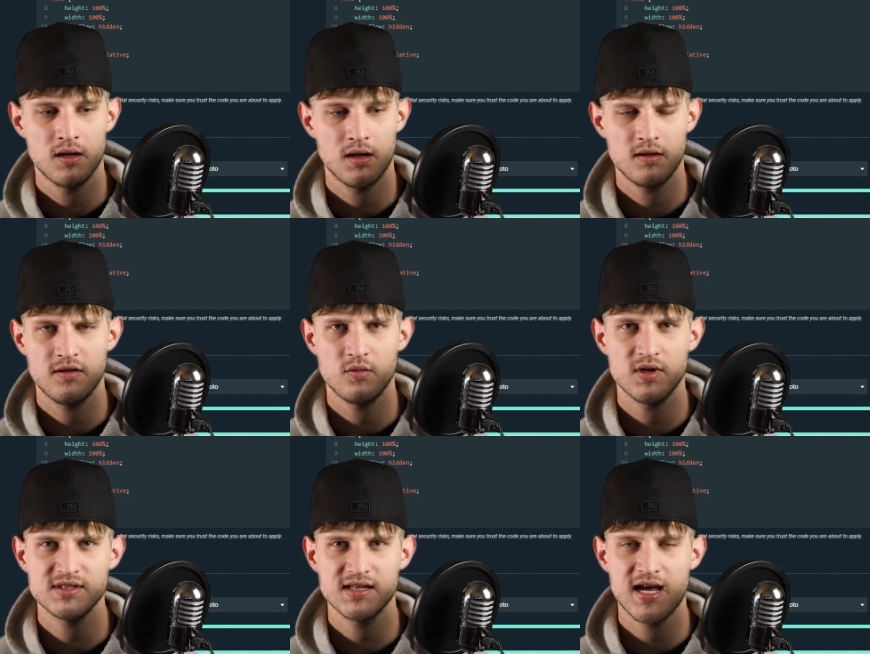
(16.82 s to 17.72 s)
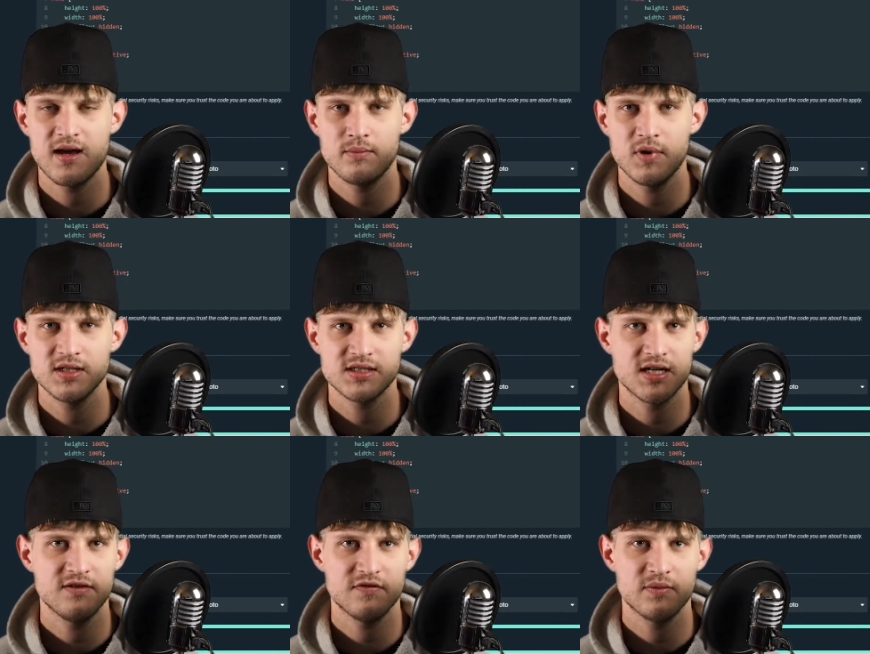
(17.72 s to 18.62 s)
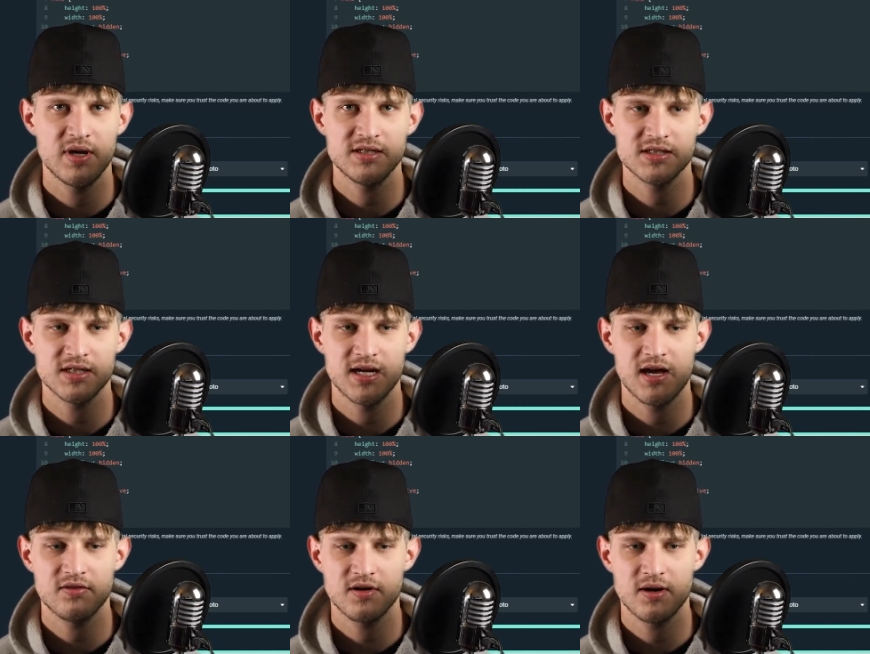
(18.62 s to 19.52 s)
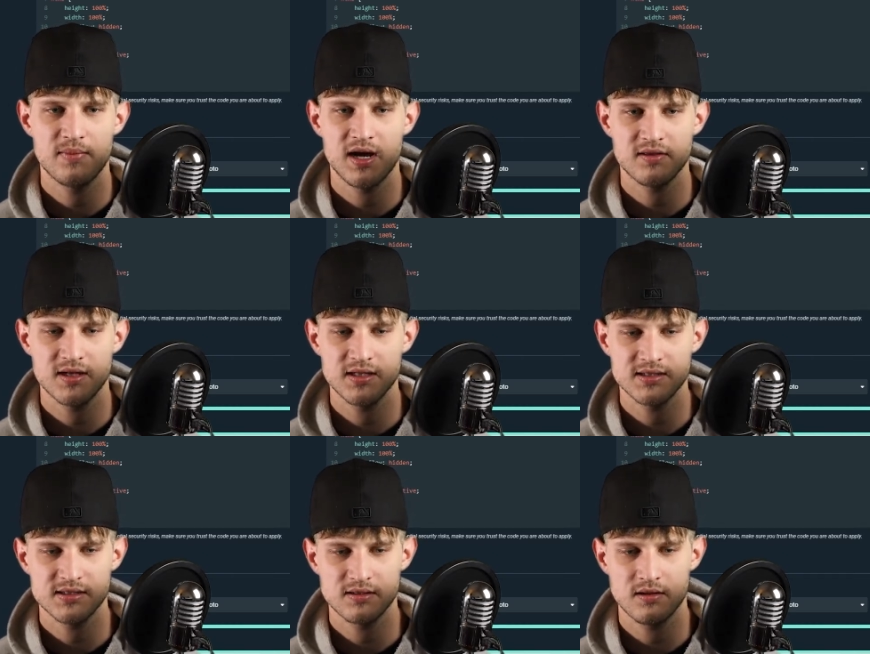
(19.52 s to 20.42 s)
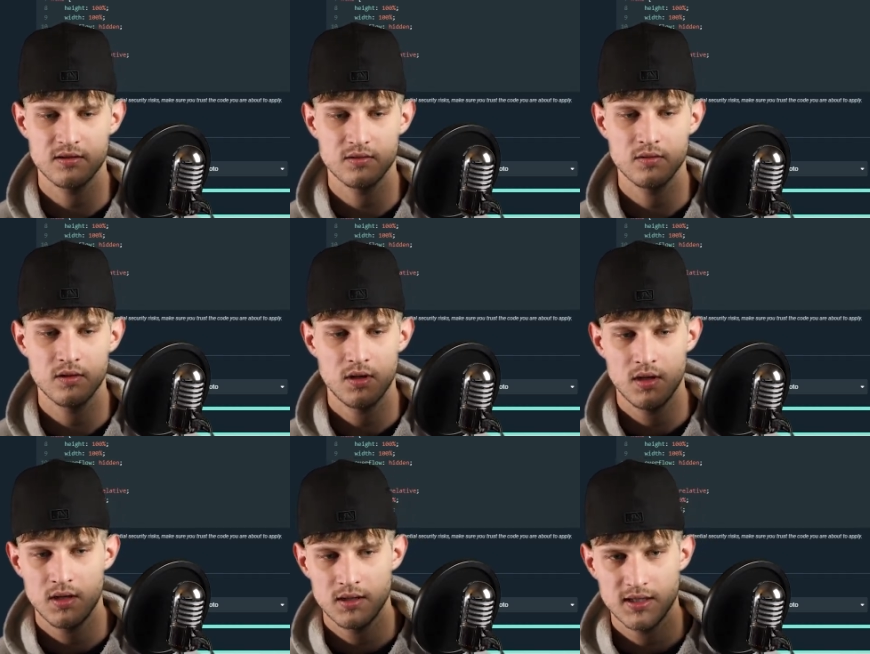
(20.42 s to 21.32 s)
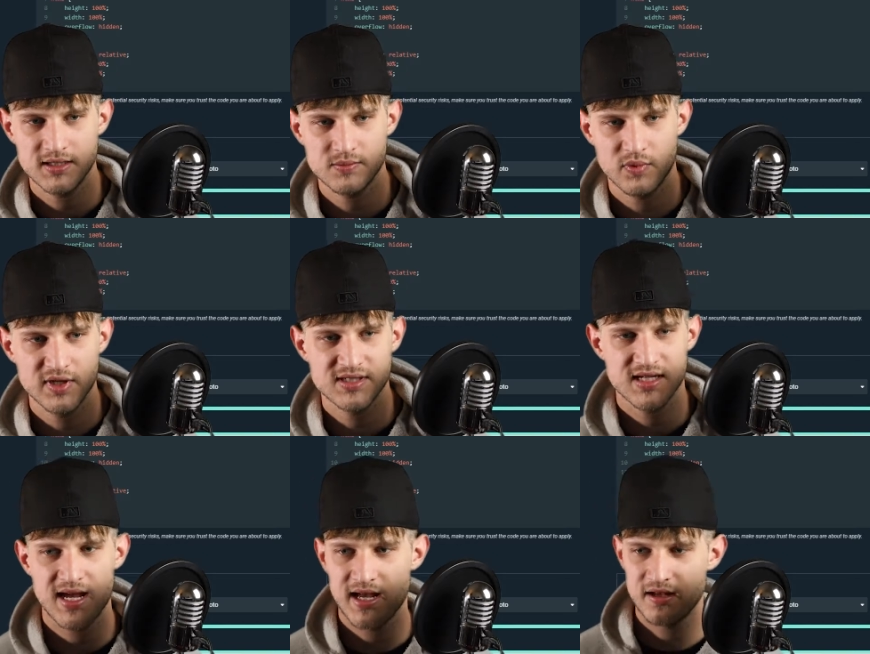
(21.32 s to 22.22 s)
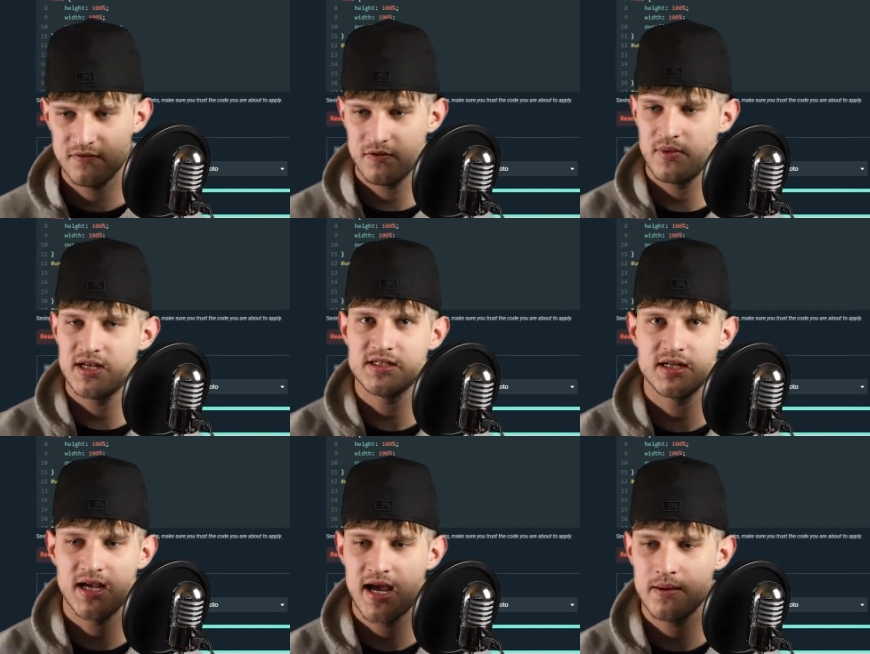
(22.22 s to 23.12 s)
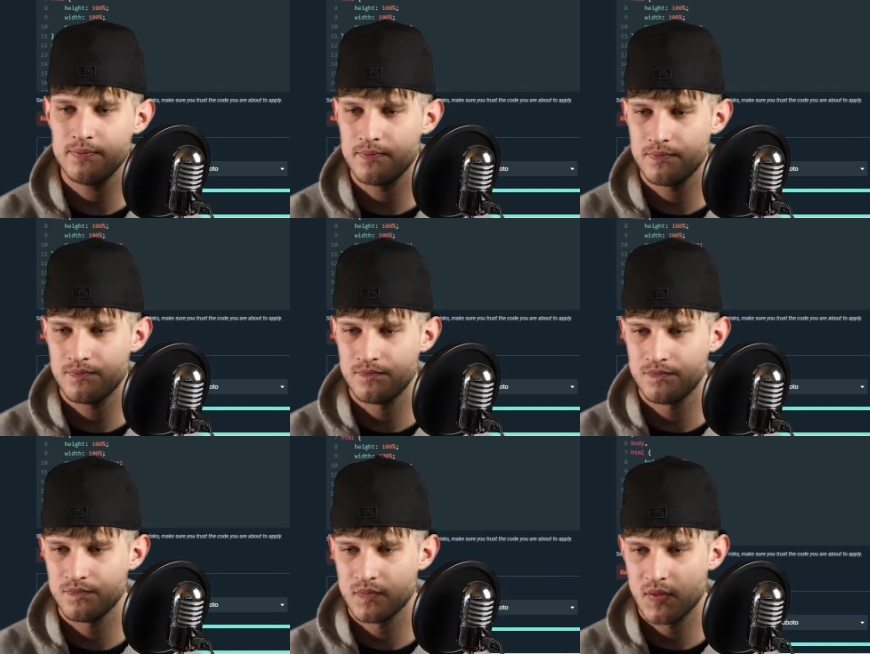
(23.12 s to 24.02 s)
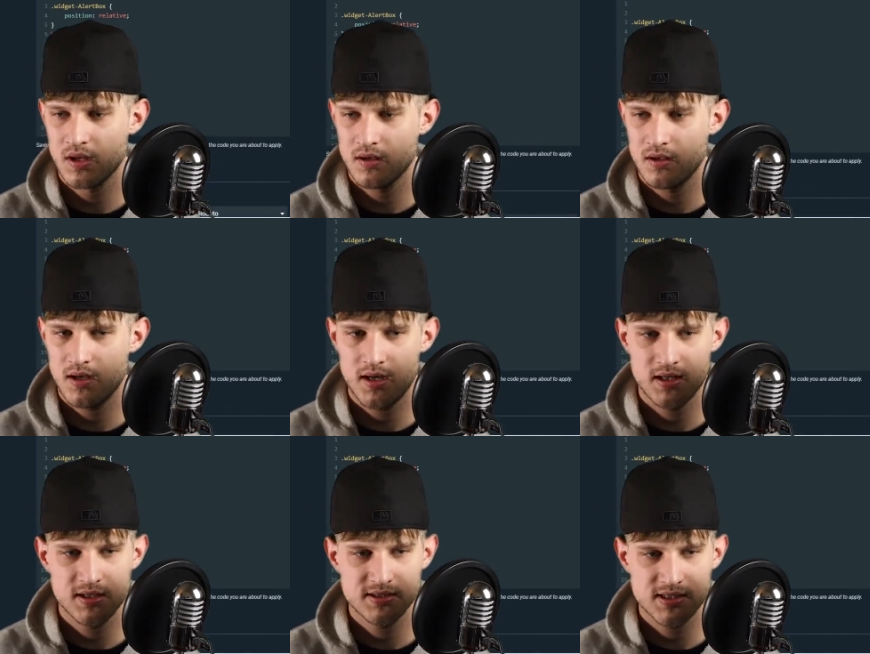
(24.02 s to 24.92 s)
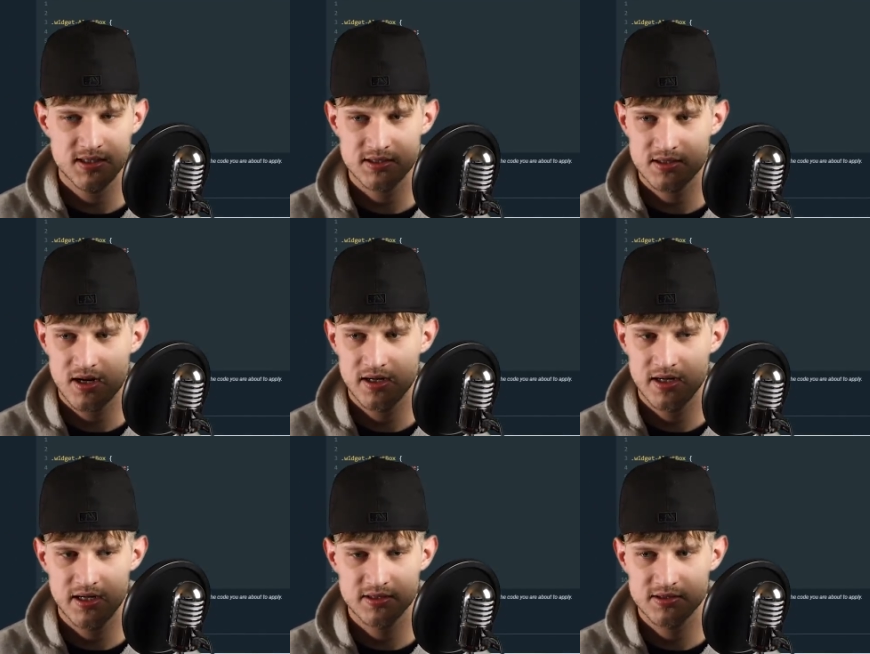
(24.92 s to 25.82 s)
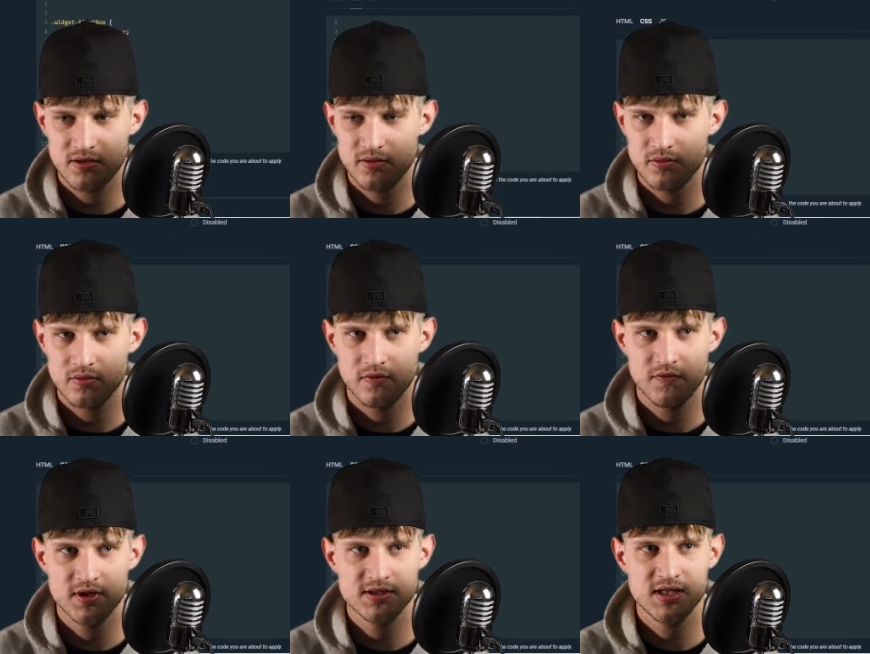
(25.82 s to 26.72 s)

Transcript: There wasn't that much information out there about this, so let's bridge that information gap and let's get started here. So the first